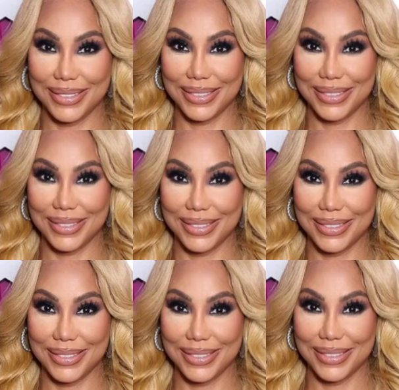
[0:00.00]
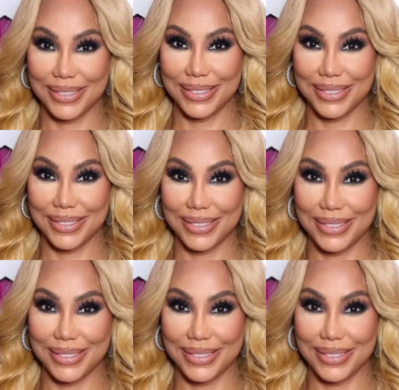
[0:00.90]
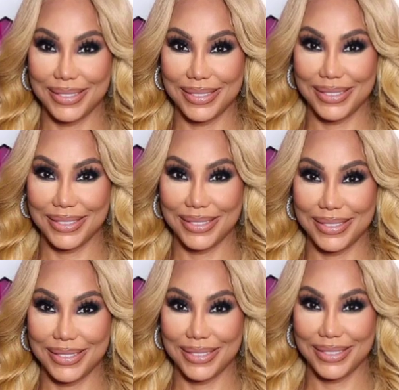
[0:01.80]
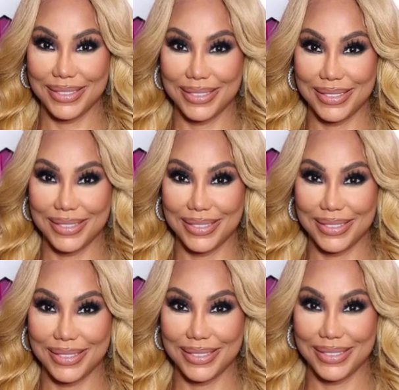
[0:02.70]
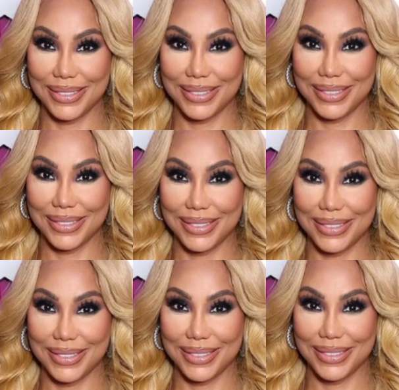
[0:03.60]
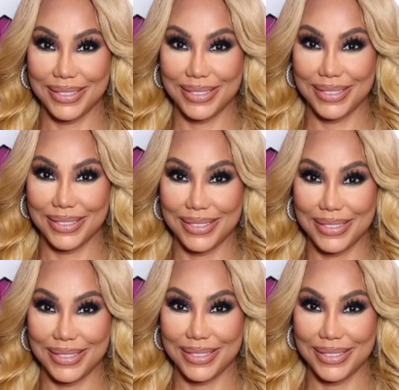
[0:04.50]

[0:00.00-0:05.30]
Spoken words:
This person isn't speaking.